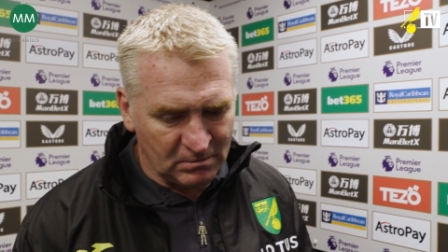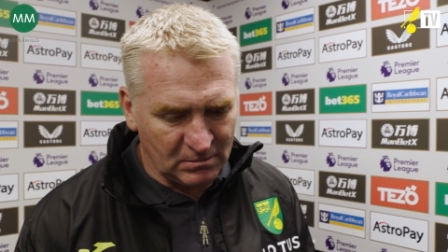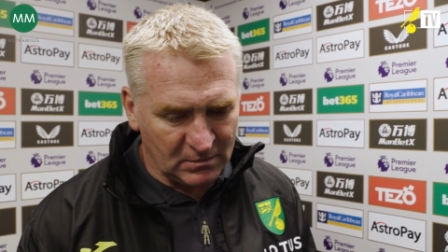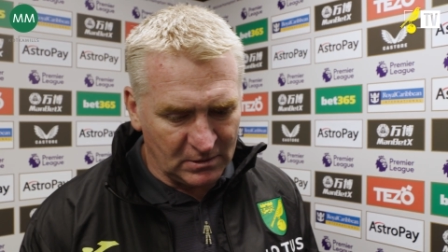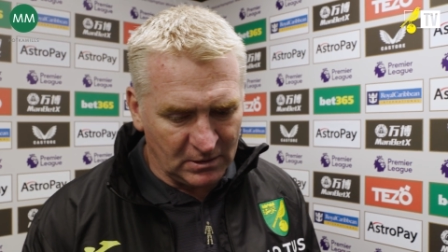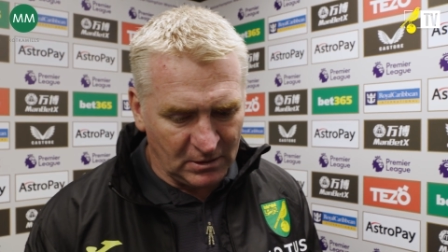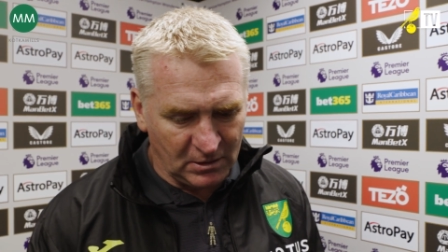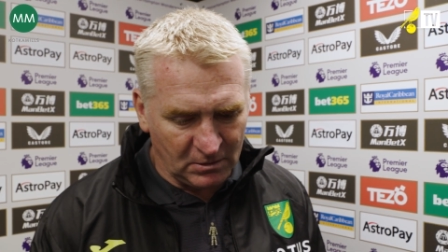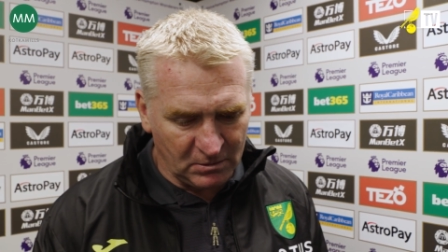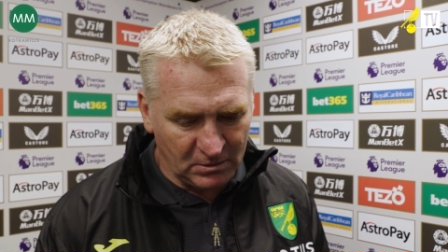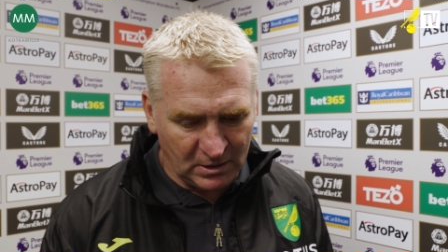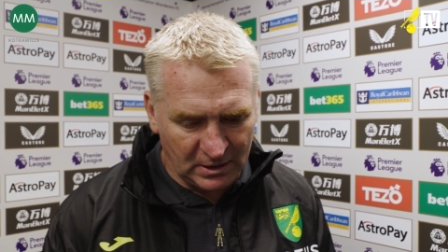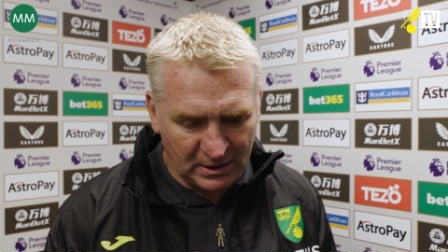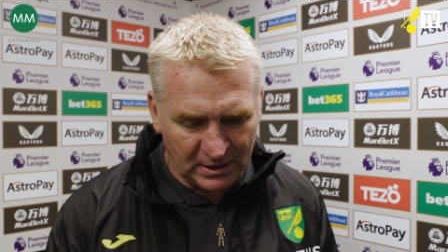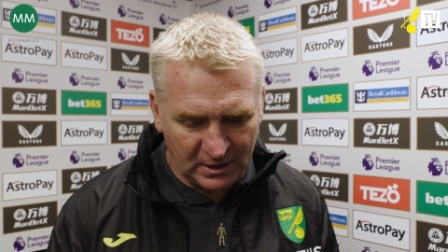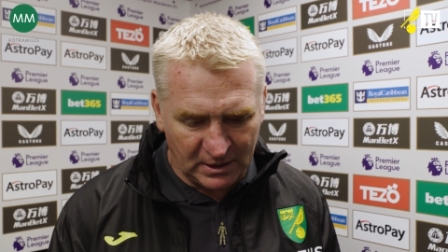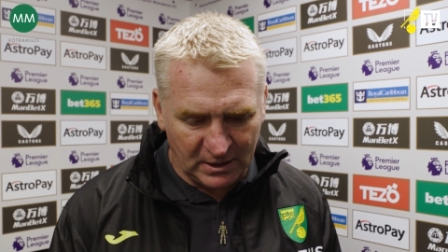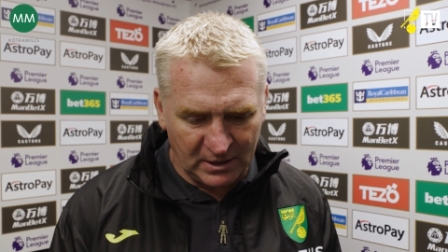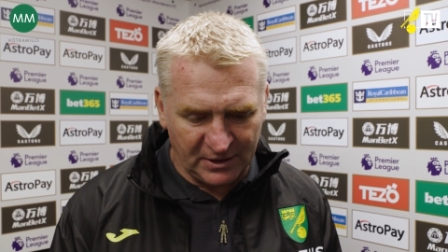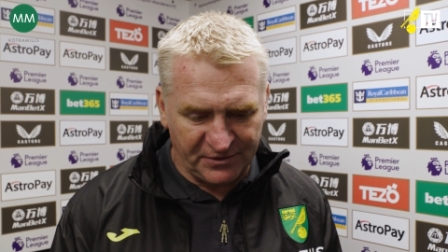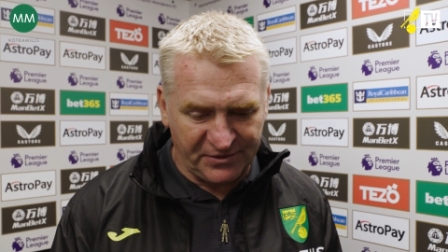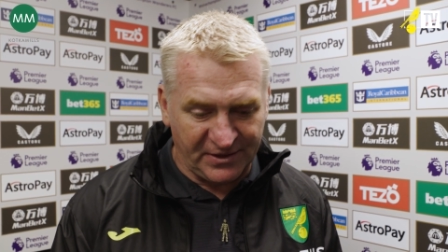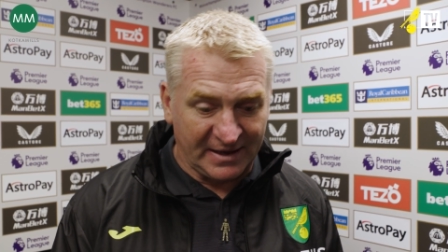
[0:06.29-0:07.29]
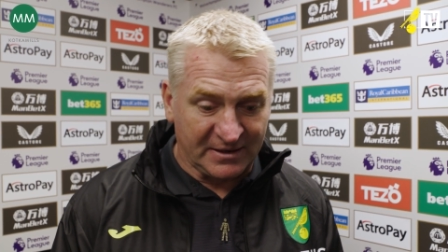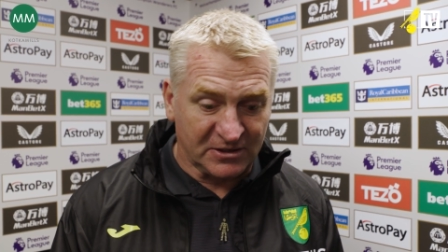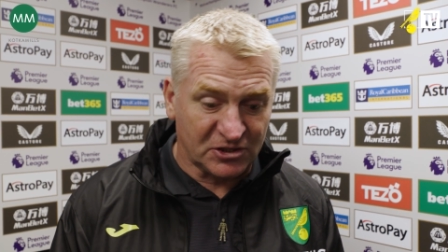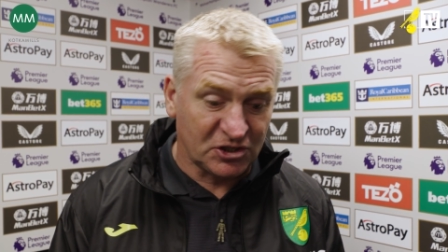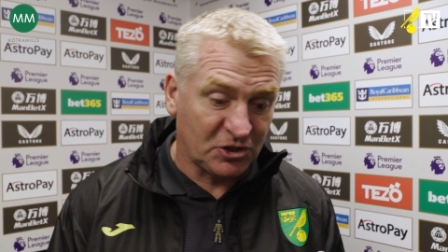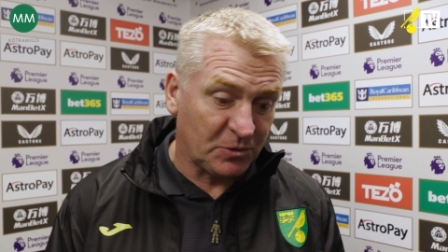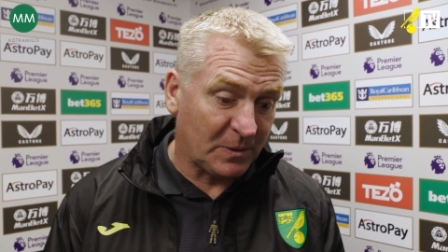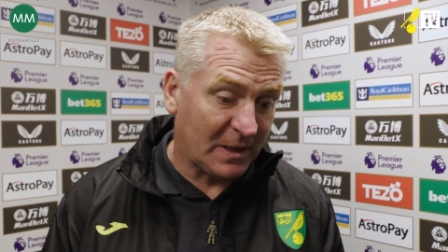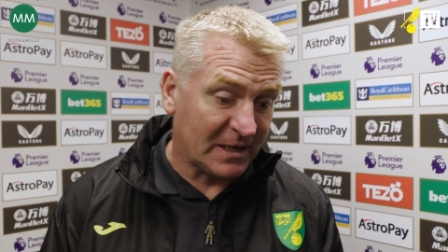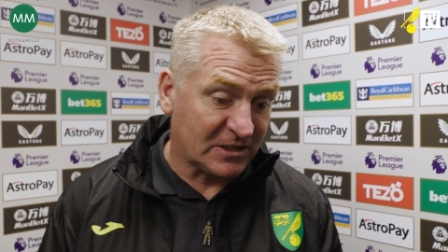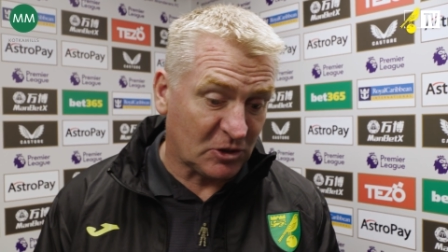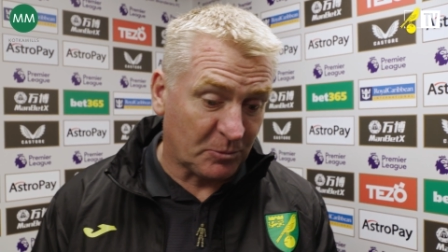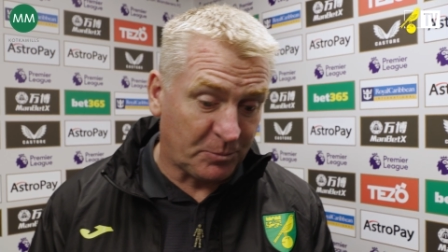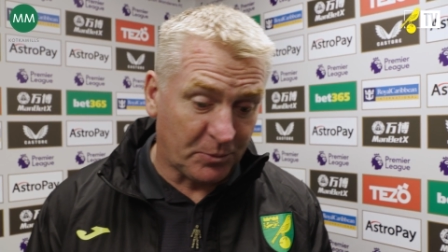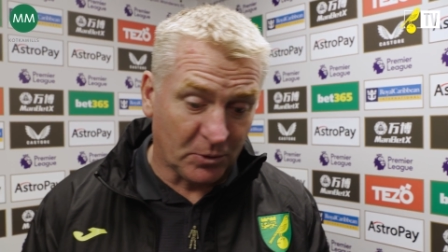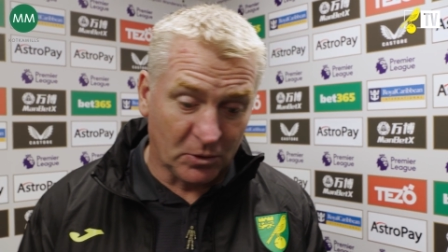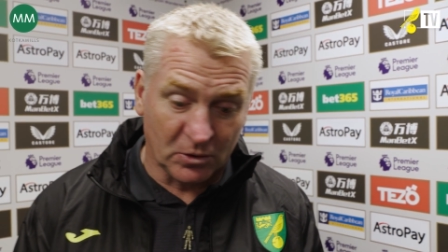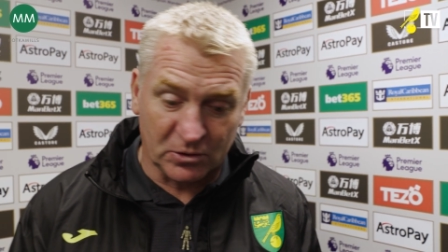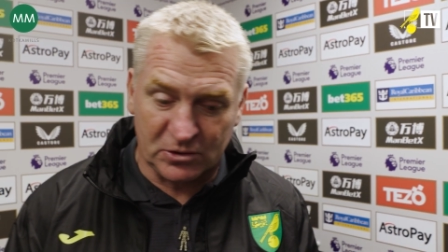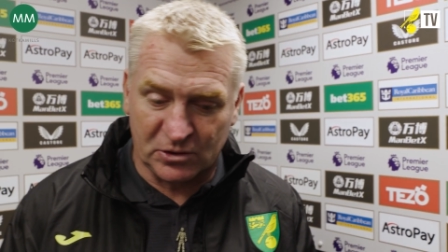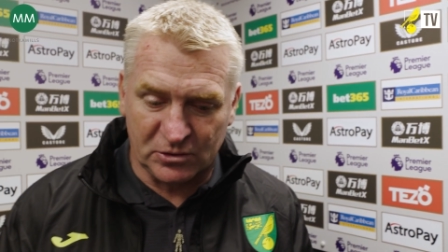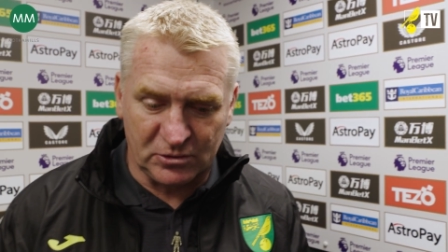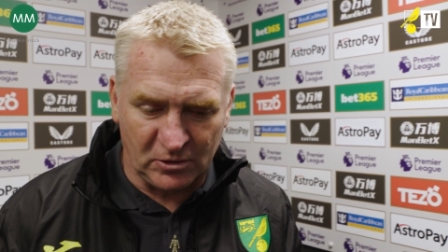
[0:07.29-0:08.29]
you know, uh, a thanks to our
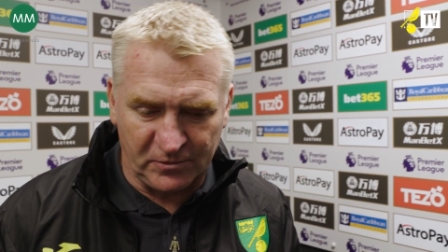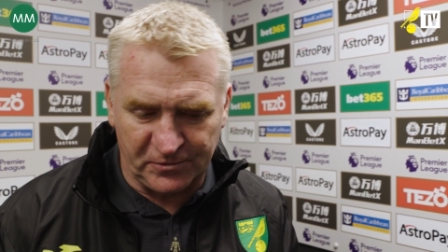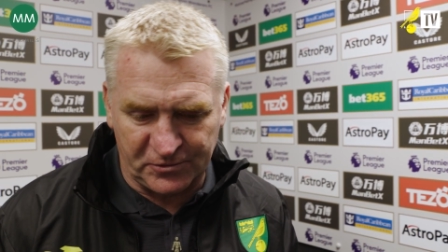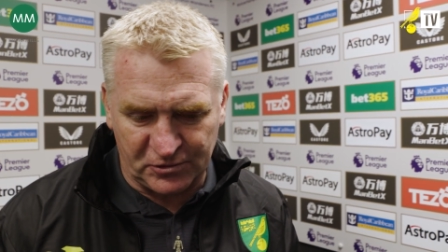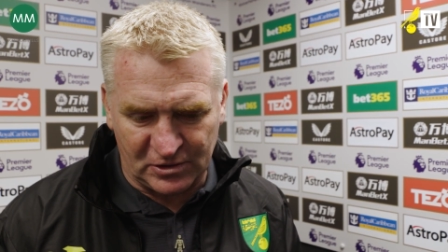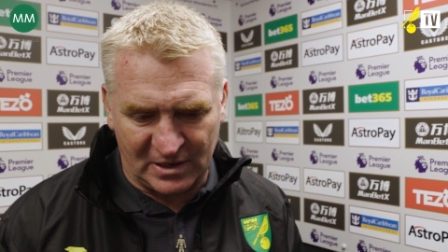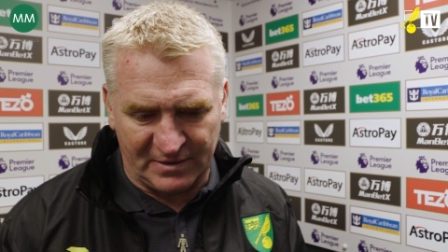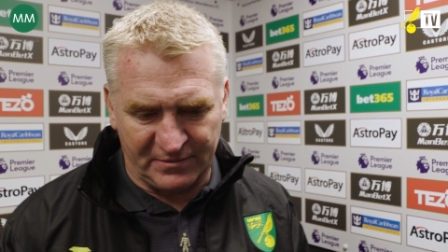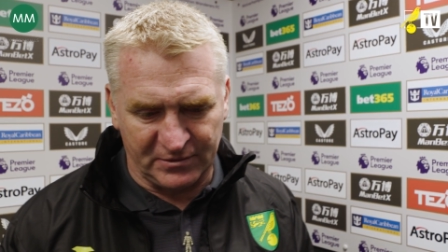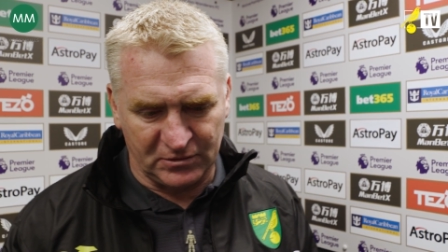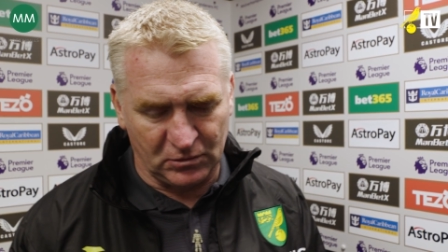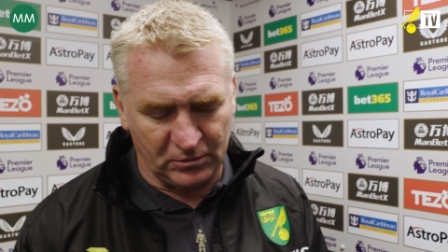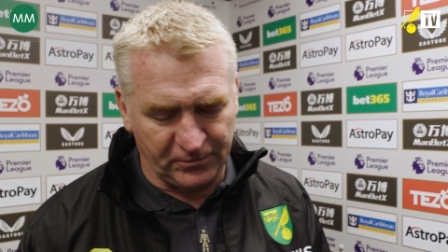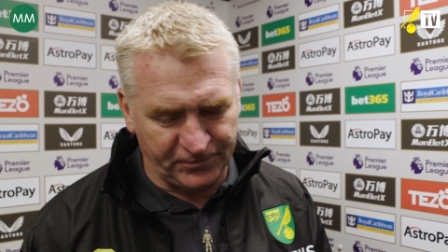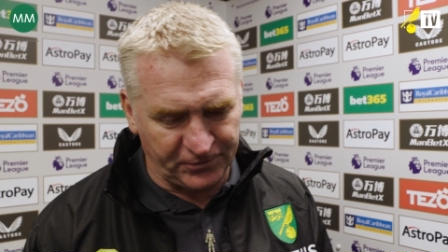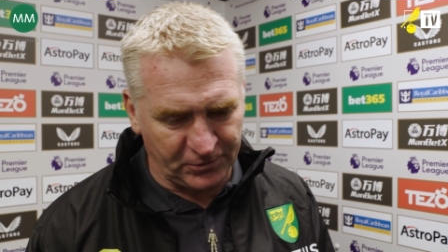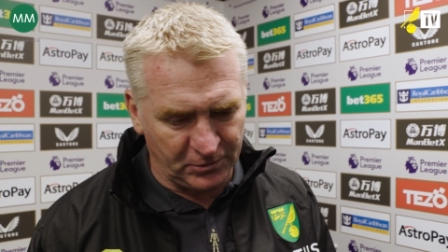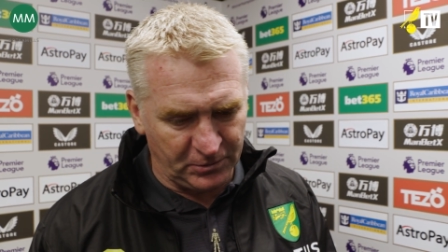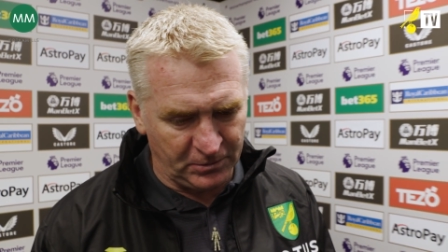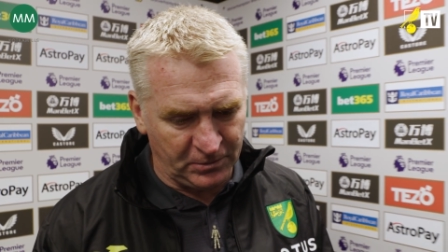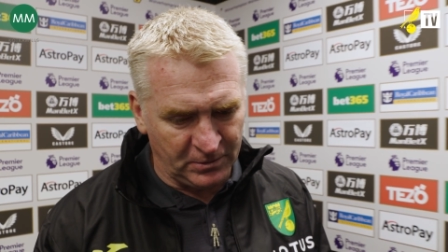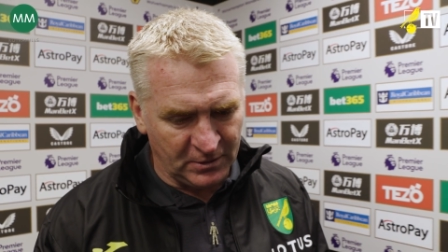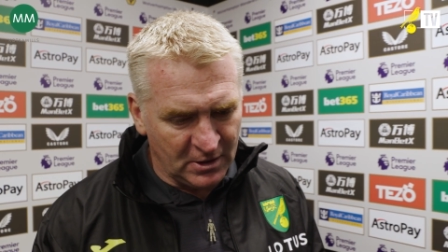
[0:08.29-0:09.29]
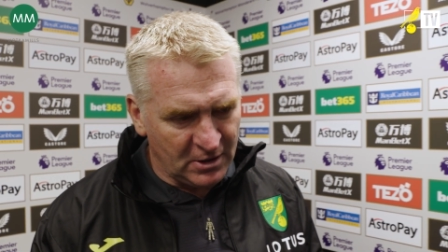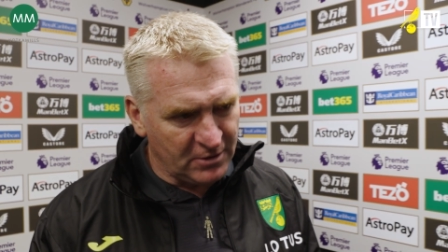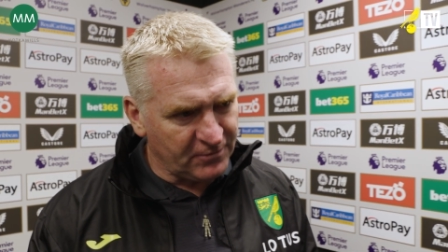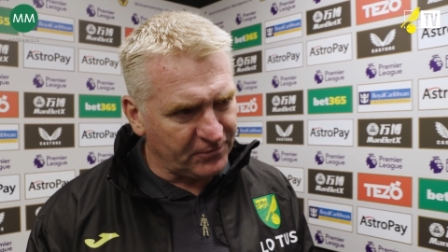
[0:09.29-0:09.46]
supporters who've travelled all through